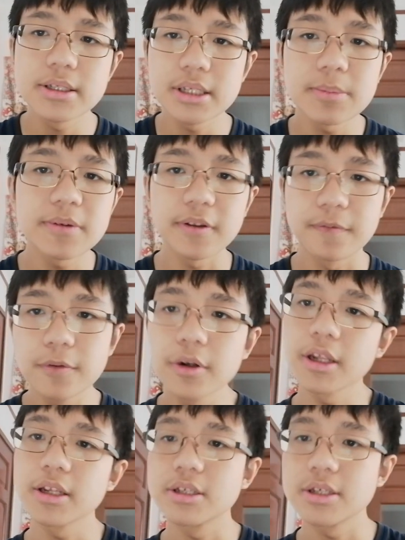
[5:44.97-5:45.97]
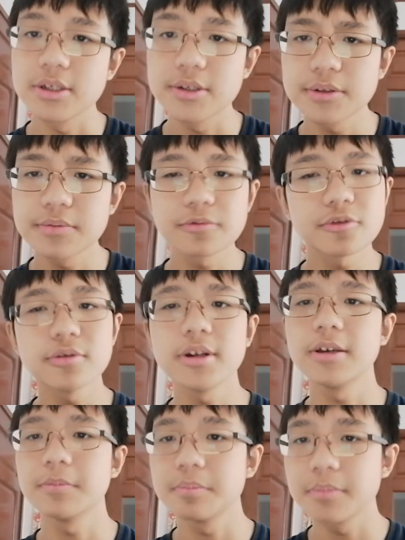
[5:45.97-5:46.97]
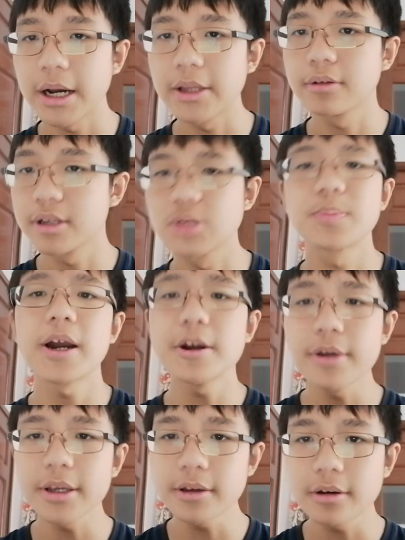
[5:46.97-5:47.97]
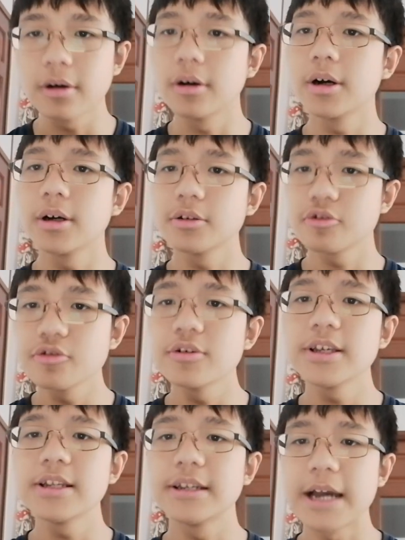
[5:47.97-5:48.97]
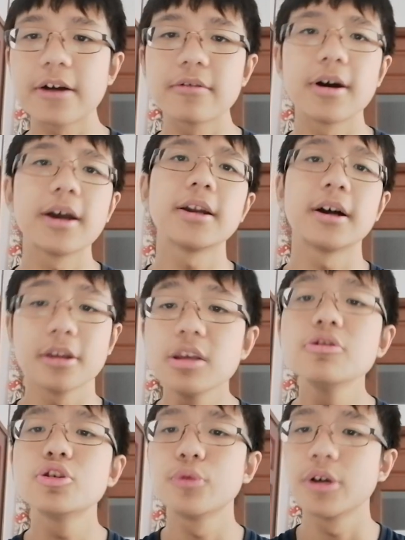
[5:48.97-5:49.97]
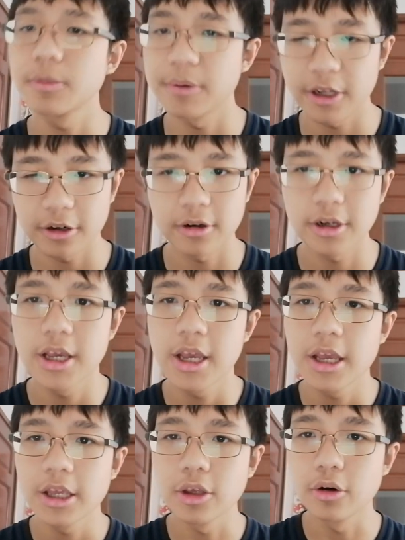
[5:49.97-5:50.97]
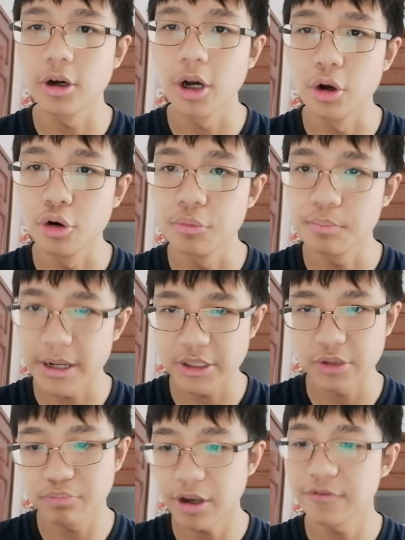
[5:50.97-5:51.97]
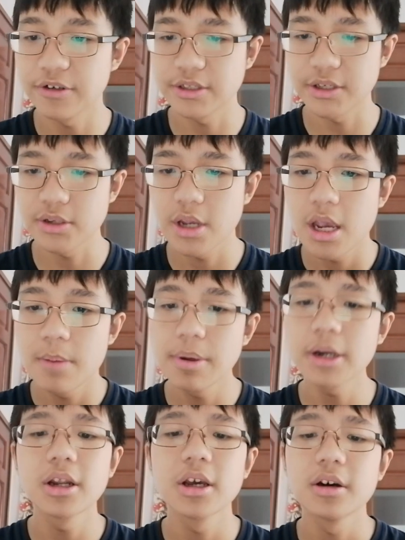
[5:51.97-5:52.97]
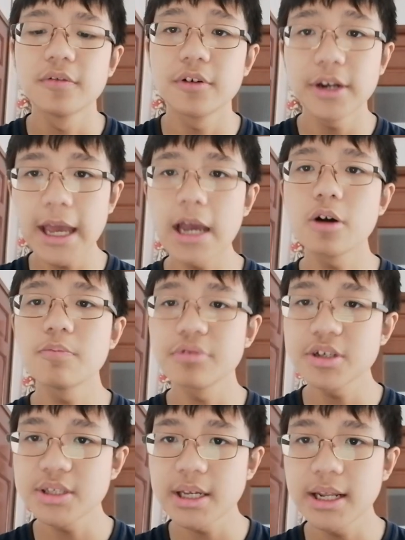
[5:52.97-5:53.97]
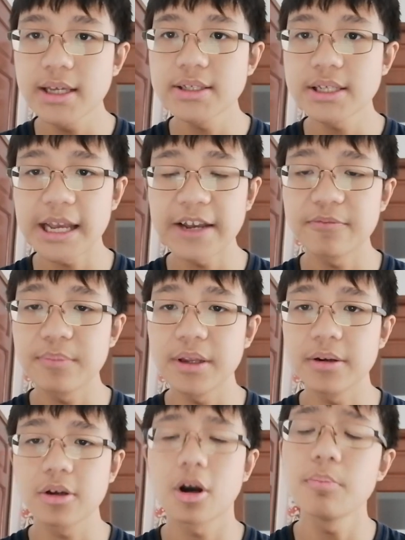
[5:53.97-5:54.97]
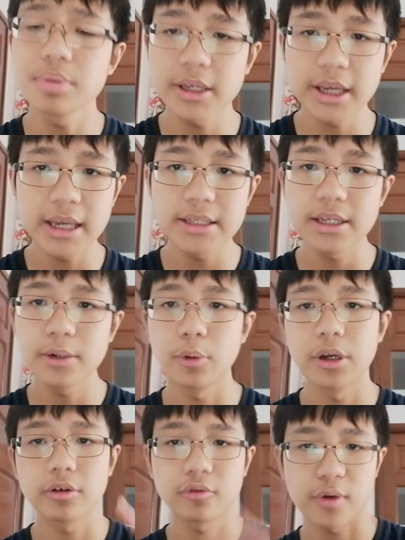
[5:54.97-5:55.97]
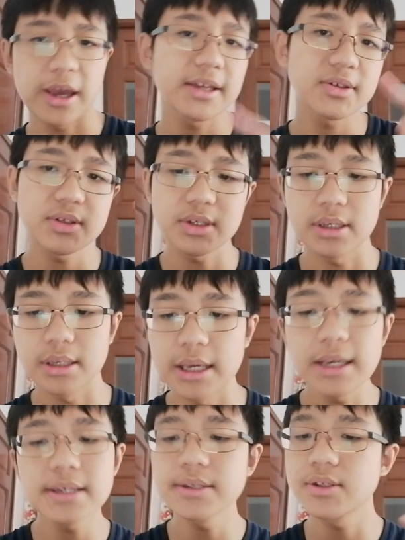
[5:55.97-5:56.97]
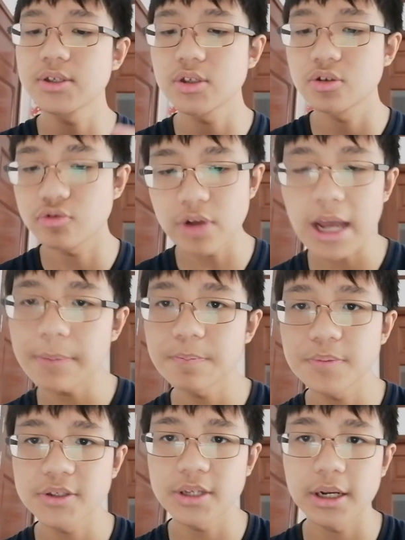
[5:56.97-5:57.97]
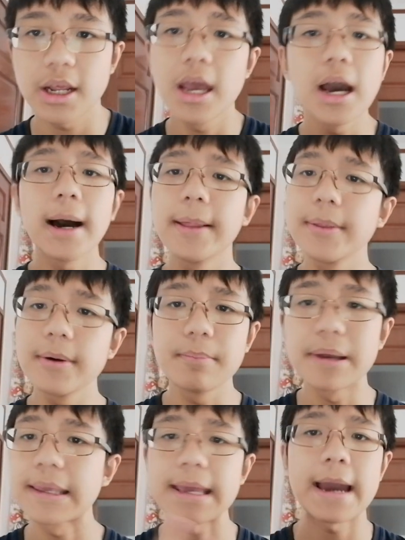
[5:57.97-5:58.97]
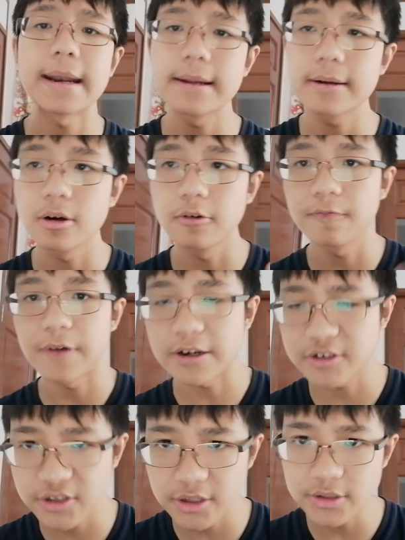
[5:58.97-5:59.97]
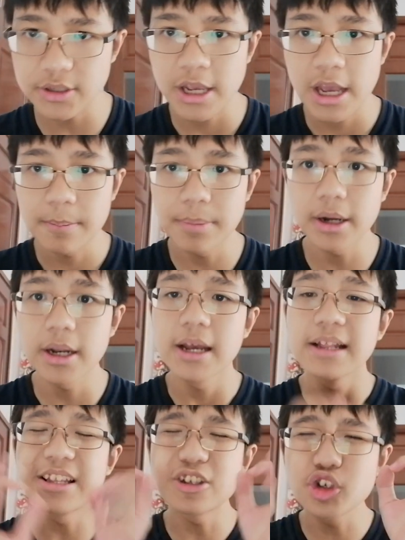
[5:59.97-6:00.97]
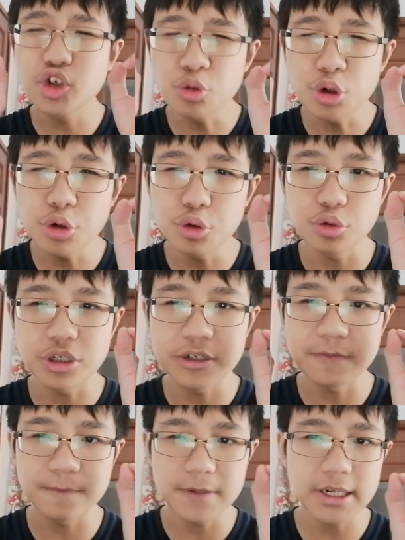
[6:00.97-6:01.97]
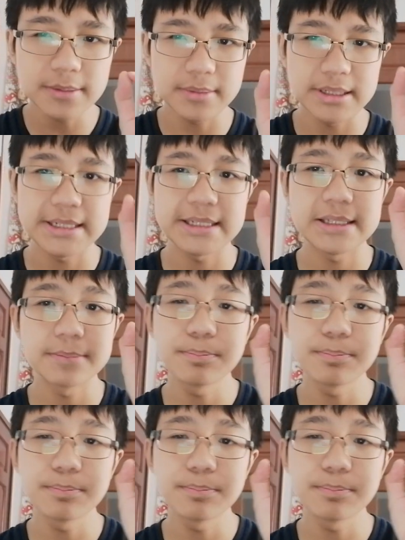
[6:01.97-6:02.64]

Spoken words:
some of the footage is truly either inspiring or truly downright unusual, depending on your own mental preferences. But for now, prosthetics have been complicated with cranks, gears, straps, and other mechanical functions. But the true development and the